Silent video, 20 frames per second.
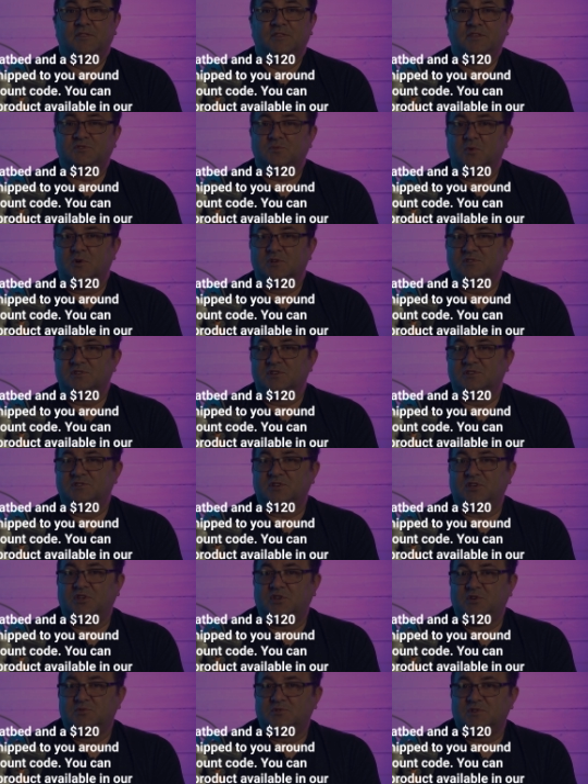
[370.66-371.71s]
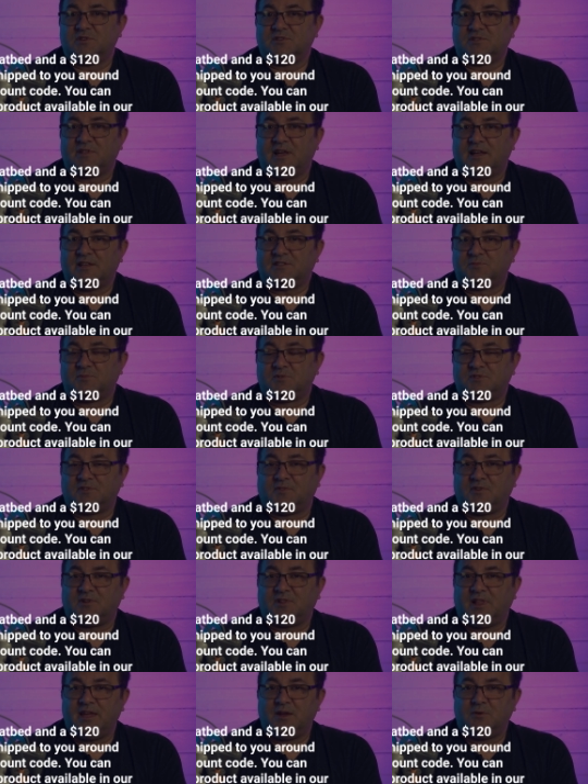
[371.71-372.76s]
this one, since it uses that
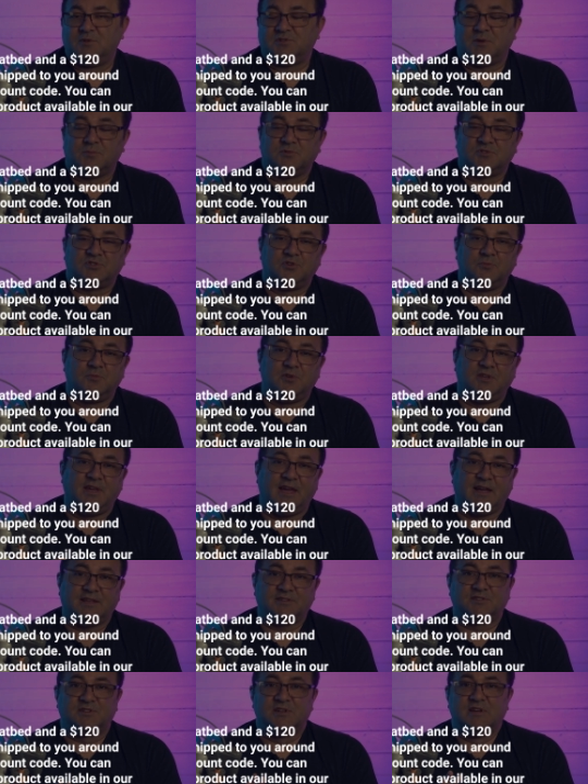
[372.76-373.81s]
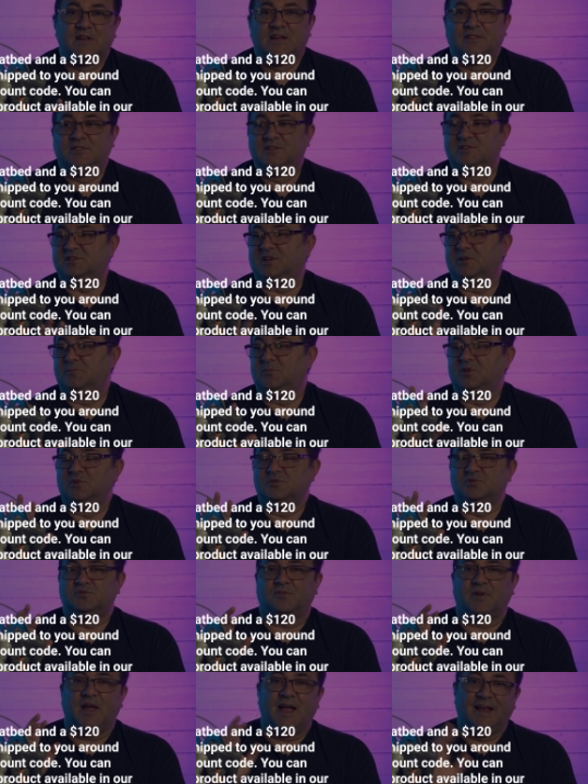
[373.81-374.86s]
specific language, I'm assuming, yes, this can be
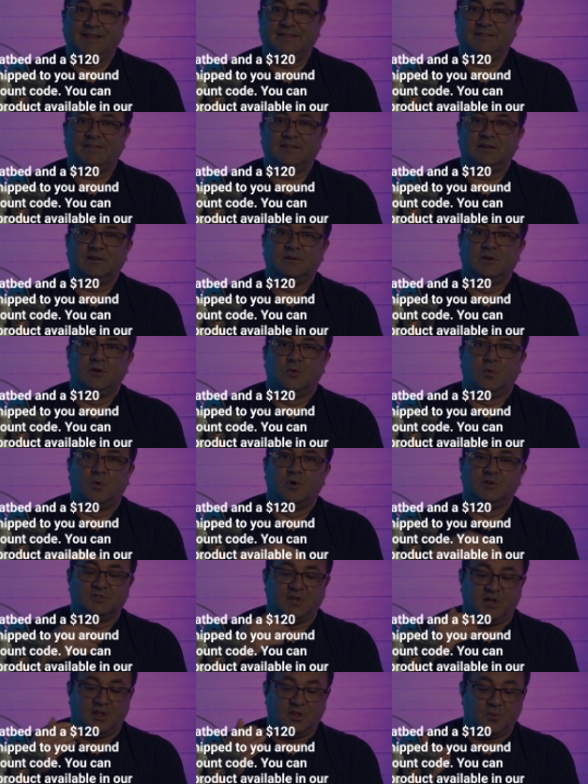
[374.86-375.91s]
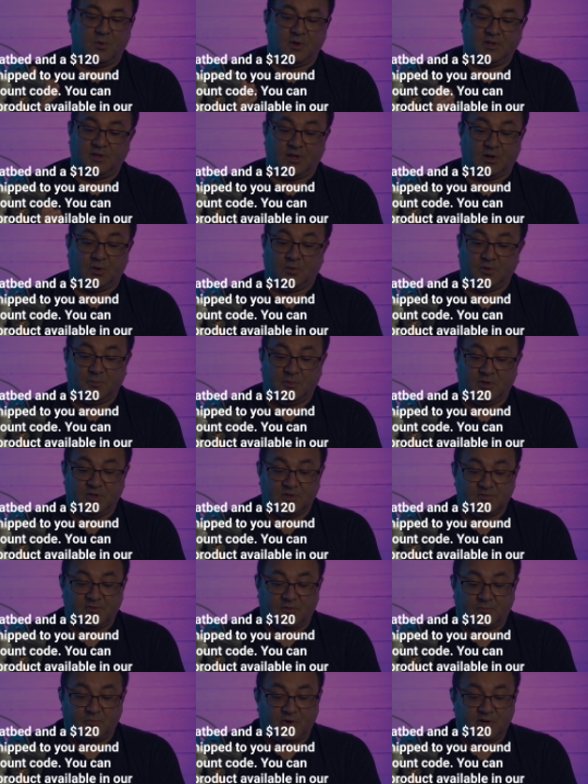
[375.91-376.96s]
used for anything, whereas the other one can only be
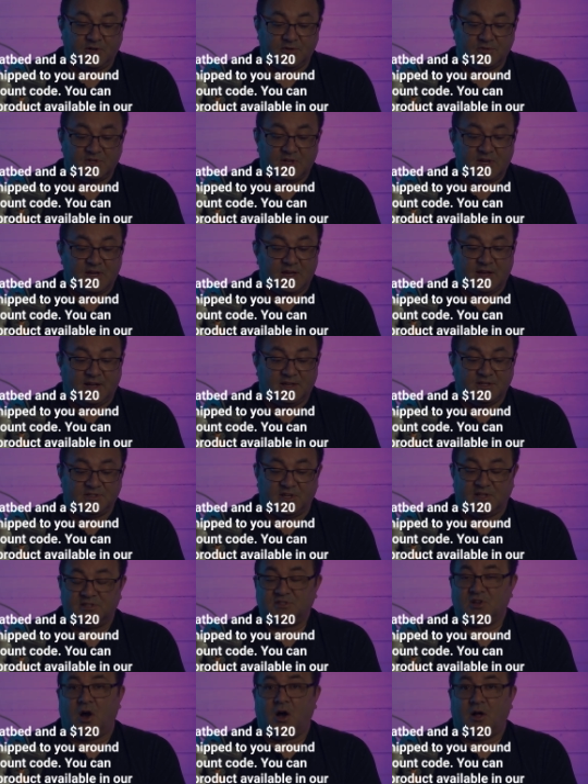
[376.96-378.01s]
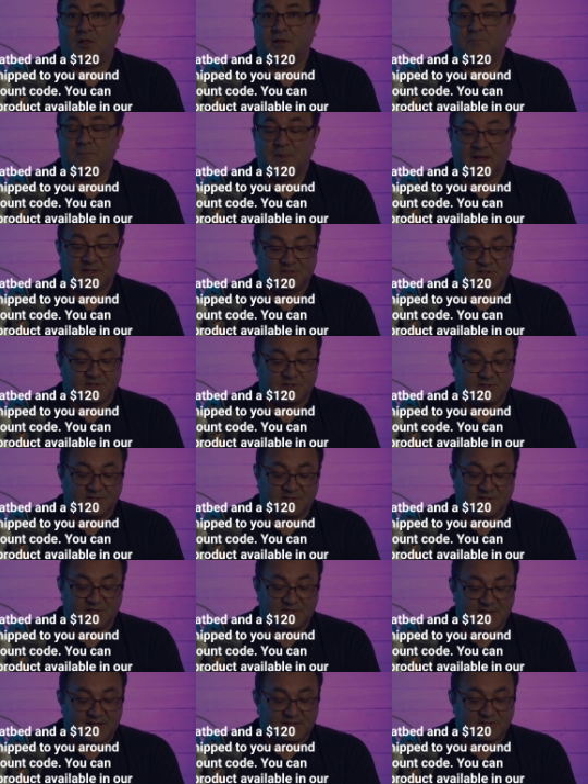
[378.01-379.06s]
used for printers because it's all it mentions. It
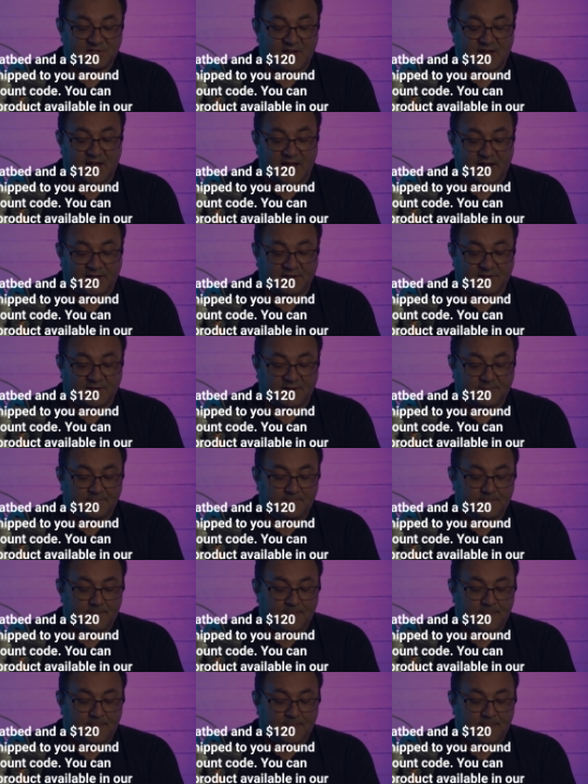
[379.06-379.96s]
does not say anything.